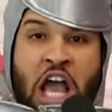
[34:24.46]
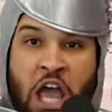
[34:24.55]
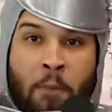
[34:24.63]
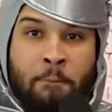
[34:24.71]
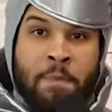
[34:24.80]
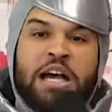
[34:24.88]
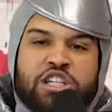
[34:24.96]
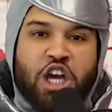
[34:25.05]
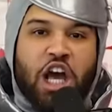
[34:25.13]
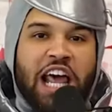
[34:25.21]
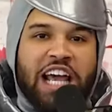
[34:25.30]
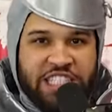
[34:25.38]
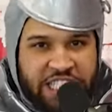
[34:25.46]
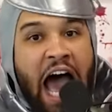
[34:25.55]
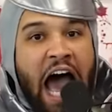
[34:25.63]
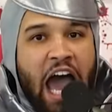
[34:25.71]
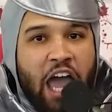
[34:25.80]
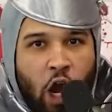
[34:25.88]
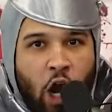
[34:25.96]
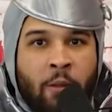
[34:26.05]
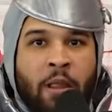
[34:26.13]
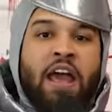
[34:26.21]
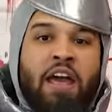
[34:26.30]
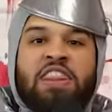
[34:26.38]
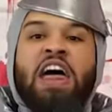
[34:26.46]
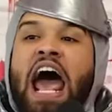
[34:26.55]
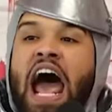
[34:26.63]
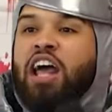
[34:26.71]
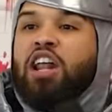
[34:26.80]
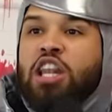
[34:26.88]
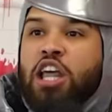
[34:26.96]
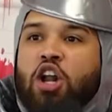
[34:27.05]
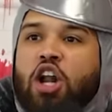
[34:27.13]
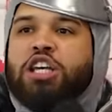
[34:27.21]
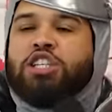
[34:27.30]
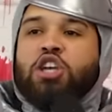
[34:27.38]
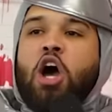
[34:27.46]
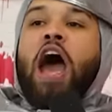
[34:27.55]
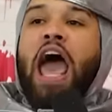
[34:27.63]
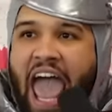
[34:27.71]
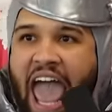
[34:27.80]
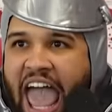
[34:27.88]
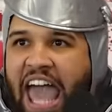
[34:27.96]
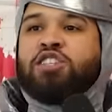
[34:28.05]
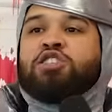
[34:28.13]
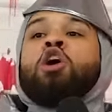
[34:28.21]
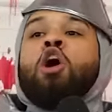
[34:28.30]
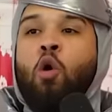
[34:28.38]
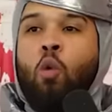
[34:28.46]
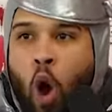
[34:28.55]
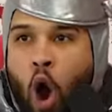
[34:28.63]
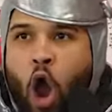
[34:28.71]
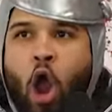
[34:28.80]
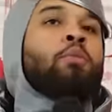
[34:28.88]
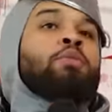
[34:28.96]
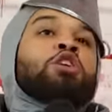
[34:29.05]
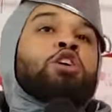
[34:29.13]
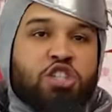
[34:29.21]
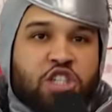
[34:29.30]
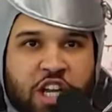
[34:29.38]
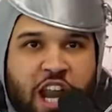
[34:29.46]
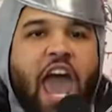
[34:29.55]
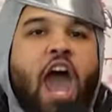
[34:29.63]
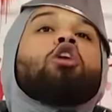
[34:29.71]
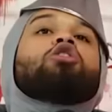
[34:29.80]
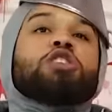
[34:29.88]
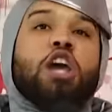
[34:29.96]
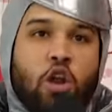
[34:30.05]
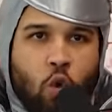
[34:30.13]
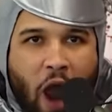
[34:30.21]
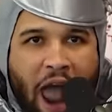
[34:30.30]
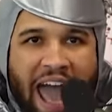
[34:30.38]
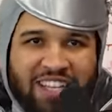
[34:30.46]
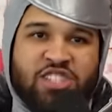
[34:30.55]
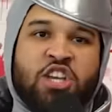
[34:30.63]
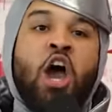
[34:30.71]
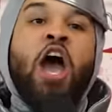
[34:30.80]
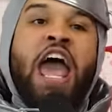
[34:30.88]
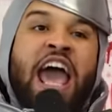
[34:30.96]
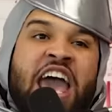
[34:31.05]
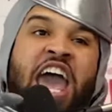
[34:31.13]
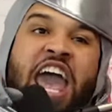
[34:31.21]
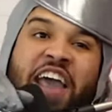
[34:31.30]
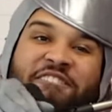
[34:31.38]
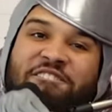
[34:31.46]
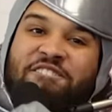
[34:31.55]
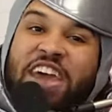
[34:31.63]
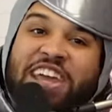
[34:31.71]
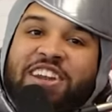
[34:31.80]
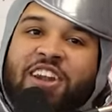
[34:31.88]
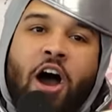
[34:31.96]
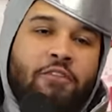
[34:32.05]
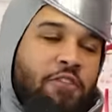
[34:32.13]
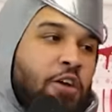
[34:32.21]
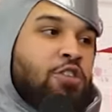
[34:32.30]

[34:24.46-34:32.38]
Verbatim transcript: Michelin tire. That I literally saw ants, worms, snails, and rats feeding off your